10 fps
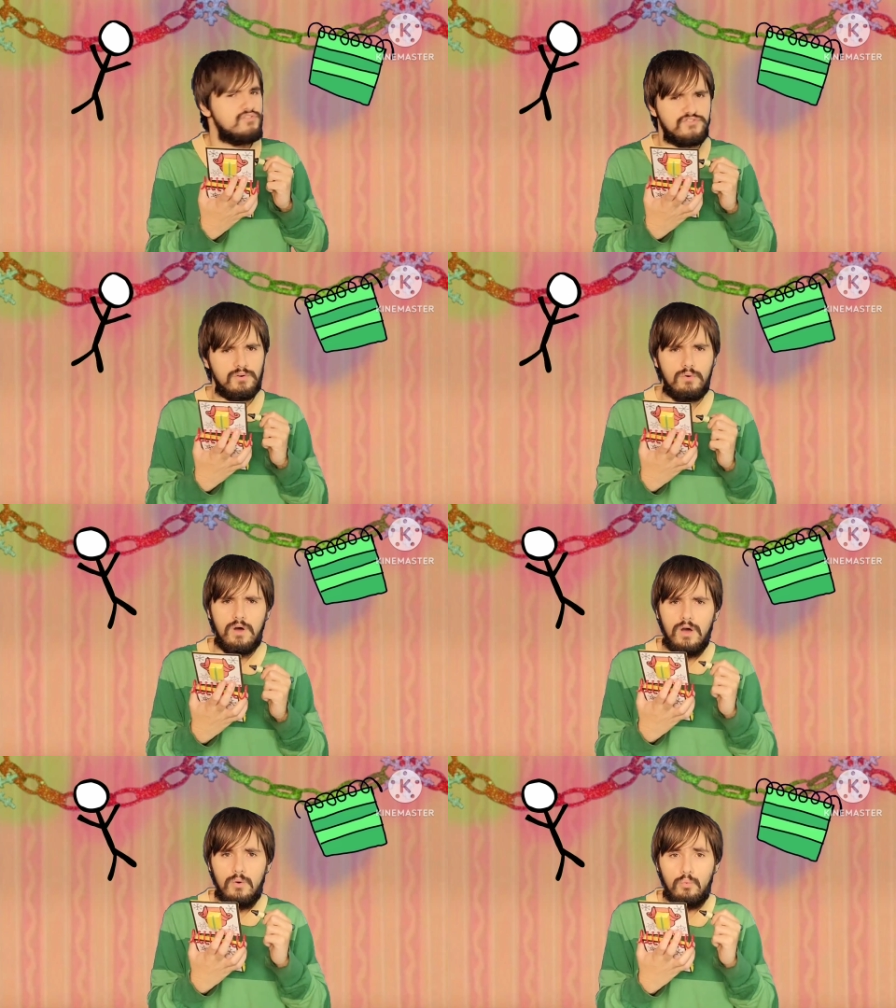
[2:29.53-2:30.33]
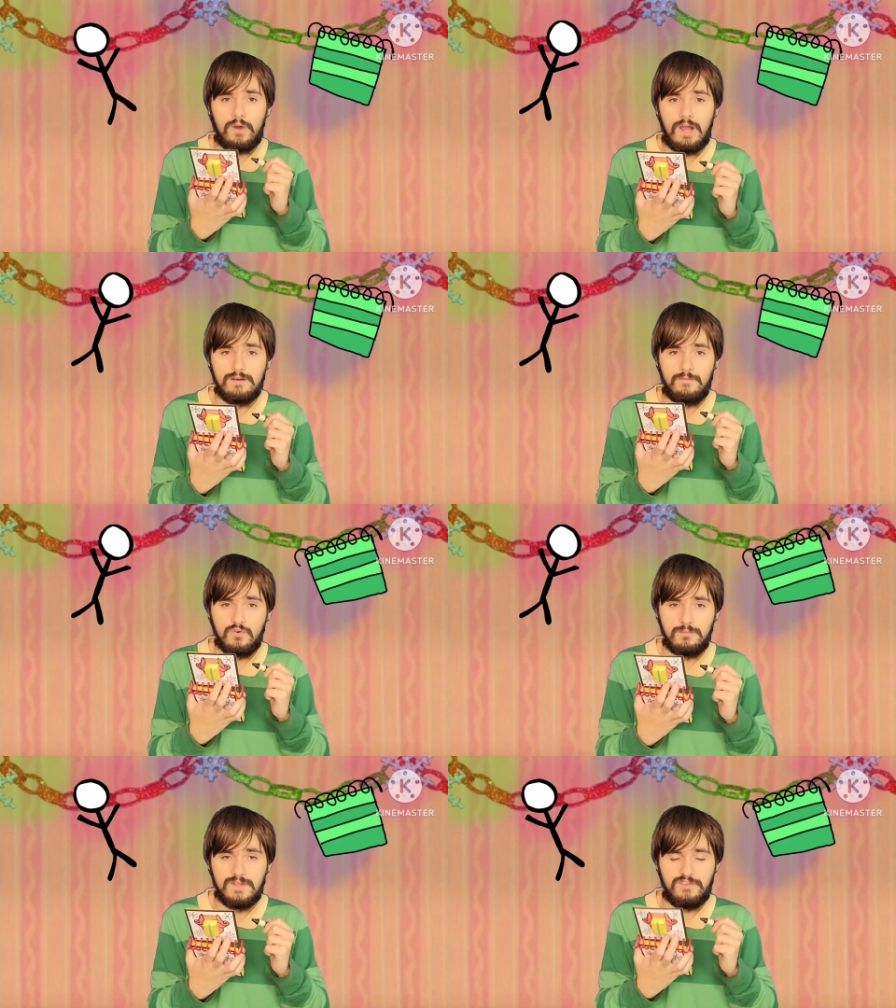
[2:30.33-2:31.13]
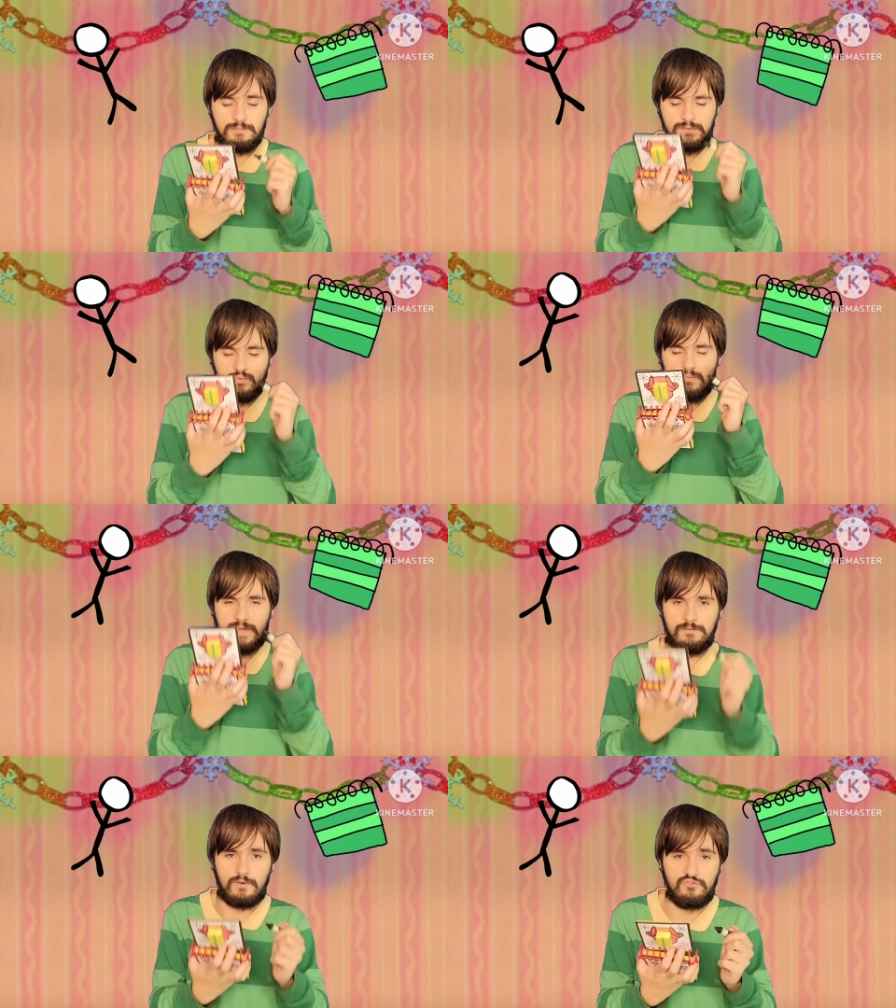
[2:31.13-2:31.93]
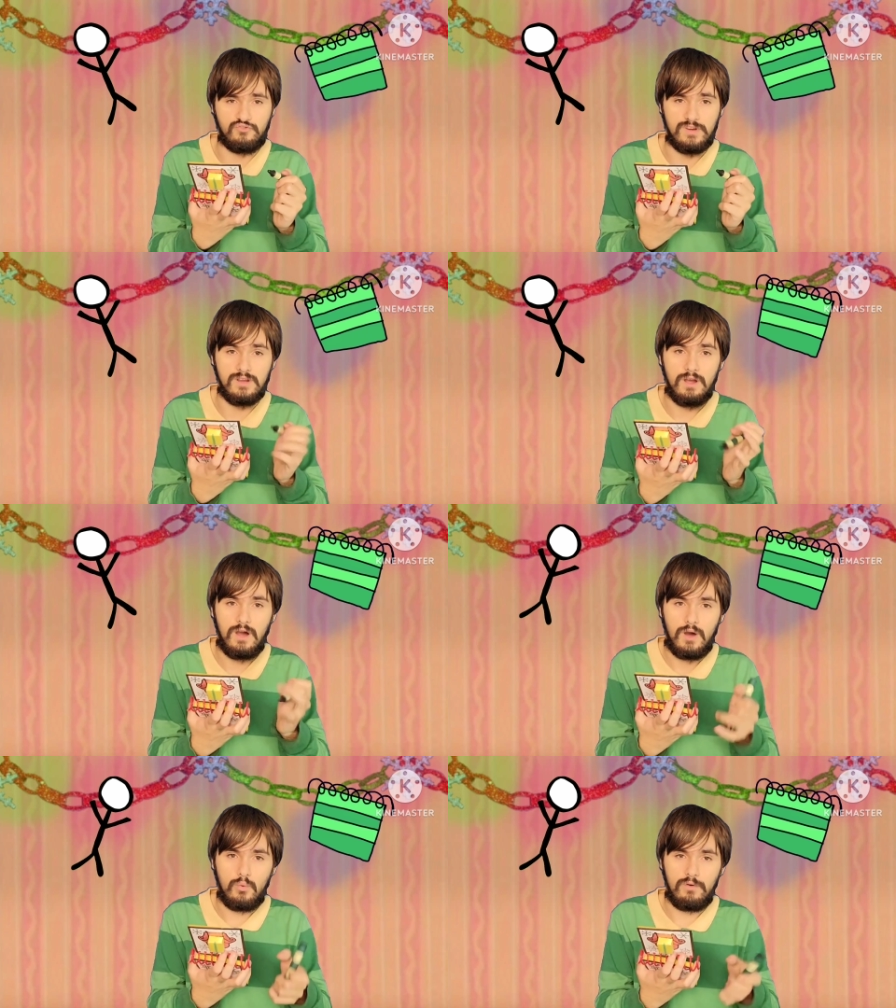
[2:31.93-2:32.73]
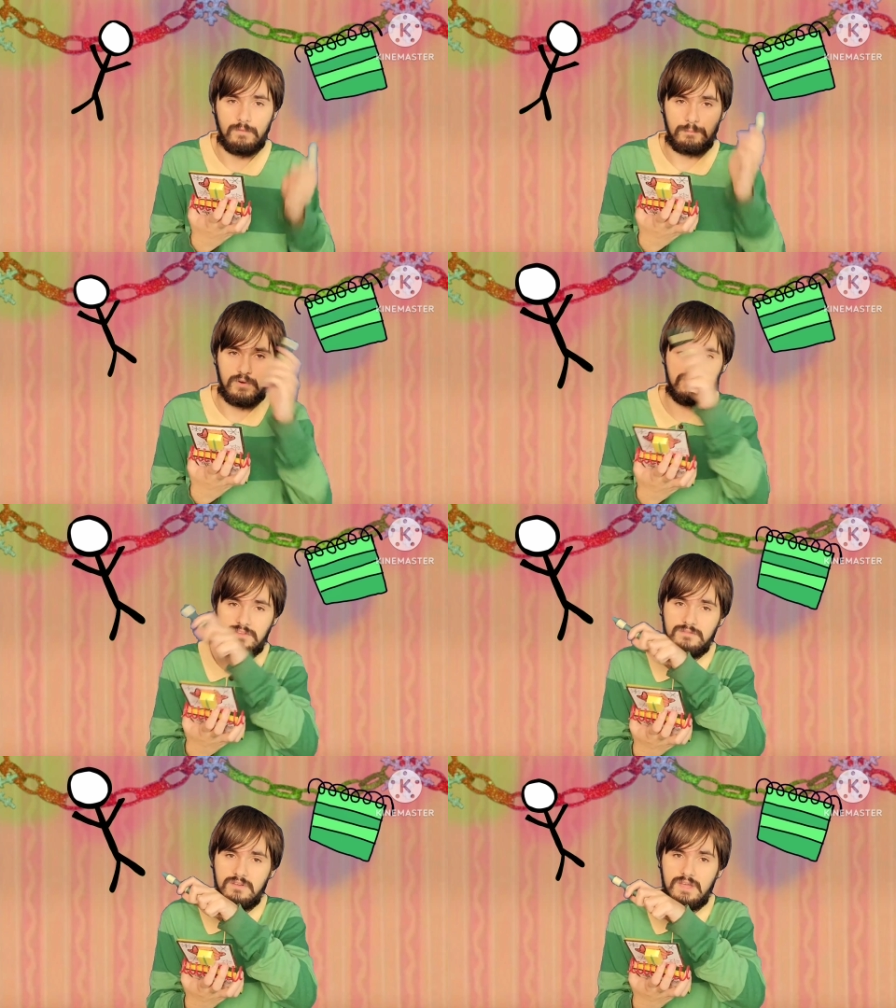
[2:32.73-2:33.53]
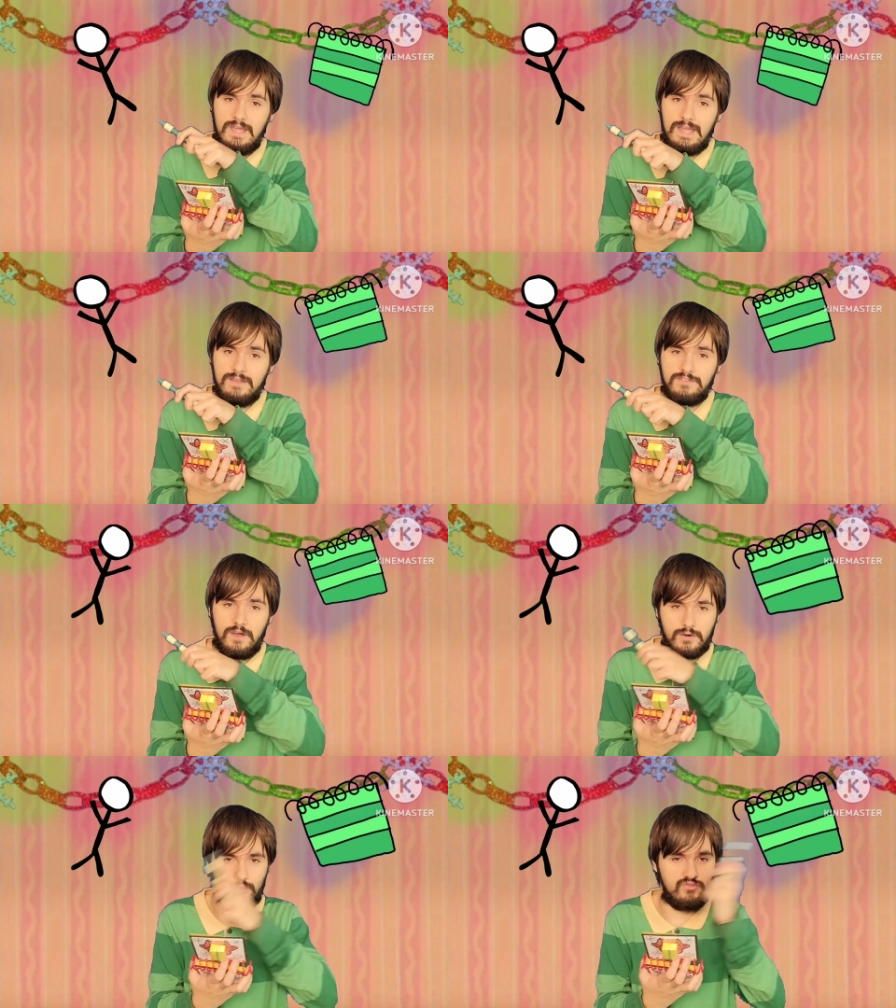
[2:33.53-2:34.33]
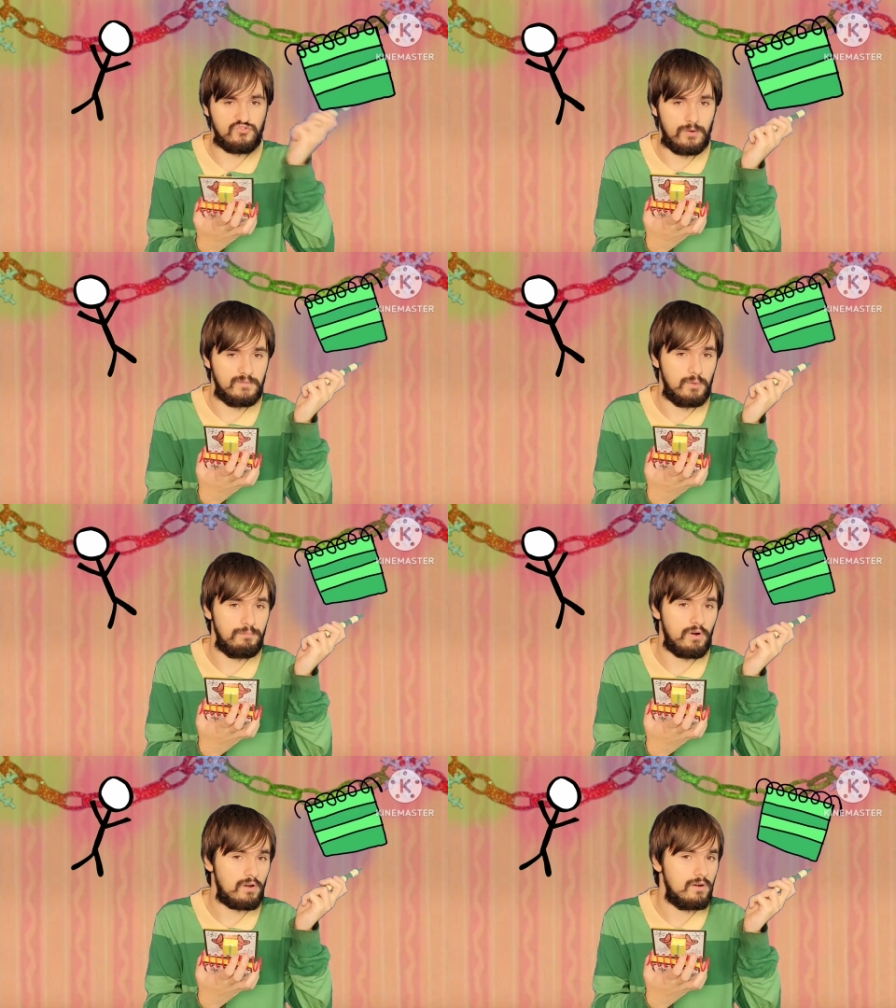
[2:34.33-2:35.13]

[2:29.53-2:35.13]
So, what kind of ornament does Blue make for a tree with a person and a green striped notebook?